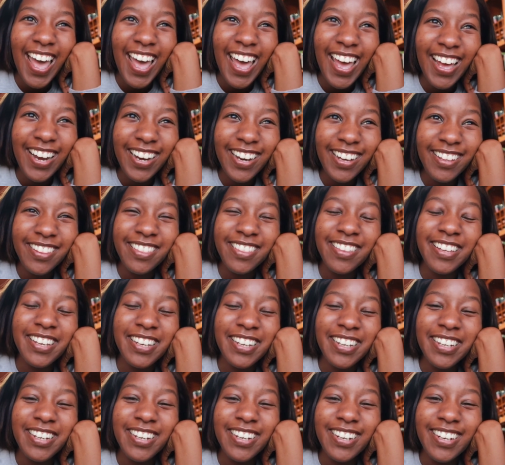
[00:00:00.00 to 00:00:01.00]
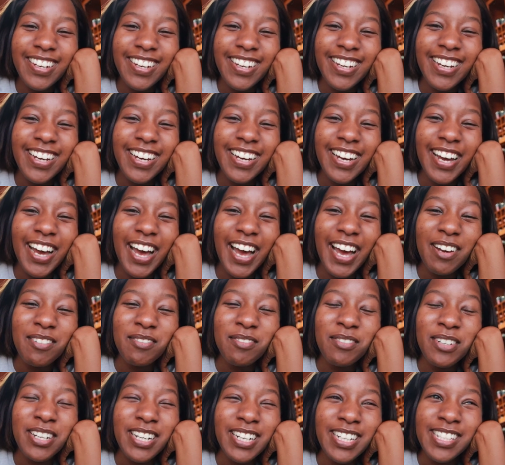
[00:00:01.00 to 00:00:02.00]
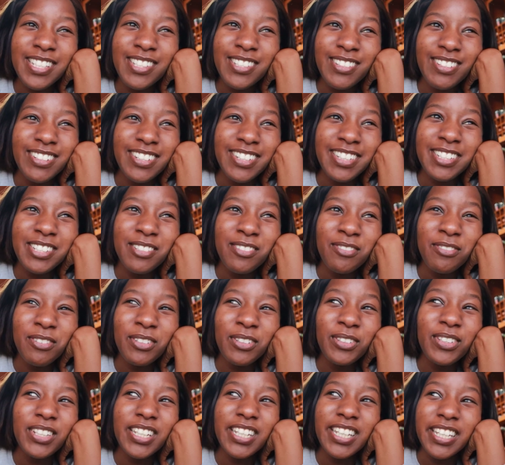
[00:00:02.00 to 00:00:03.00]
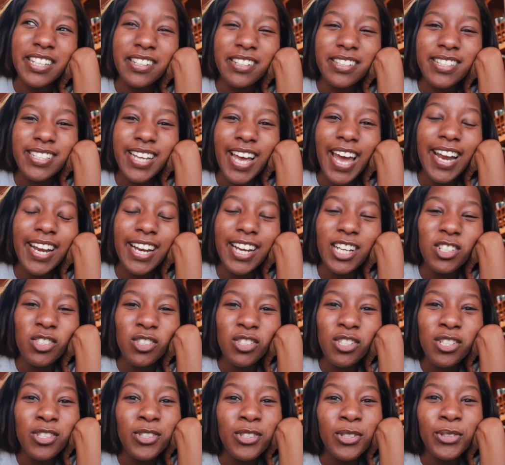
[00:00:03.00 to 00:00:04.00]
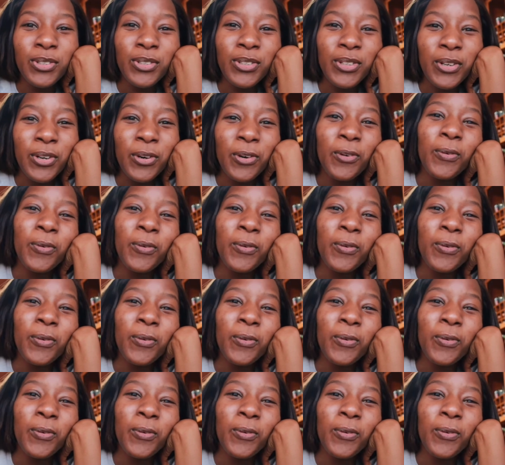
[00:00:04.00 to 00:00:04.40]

and I think I'm really starting to feel the guilt and I just don't know